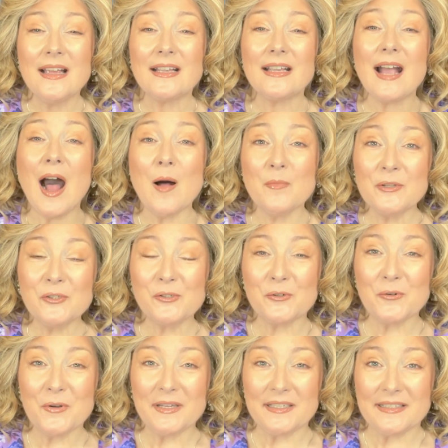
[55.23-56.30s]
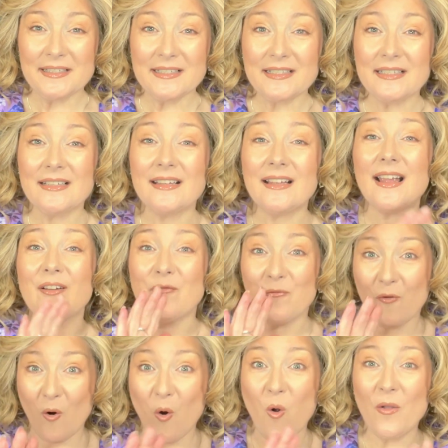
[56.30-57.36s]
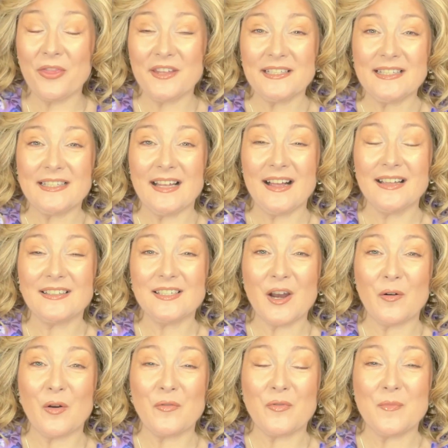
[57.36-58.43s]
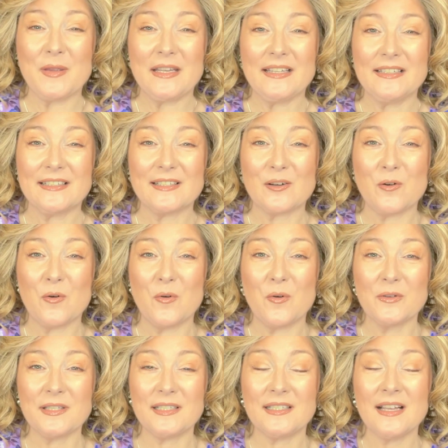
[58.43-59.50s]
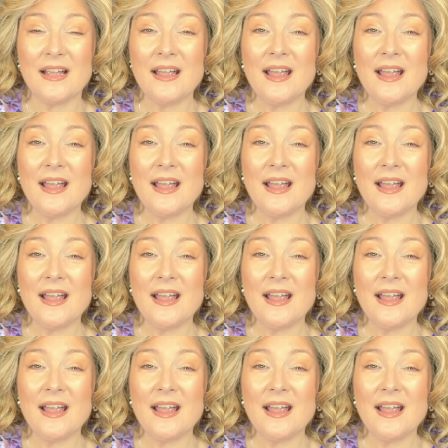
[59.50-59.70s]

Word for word: come and join us for this uh, Tarot for Beginners course.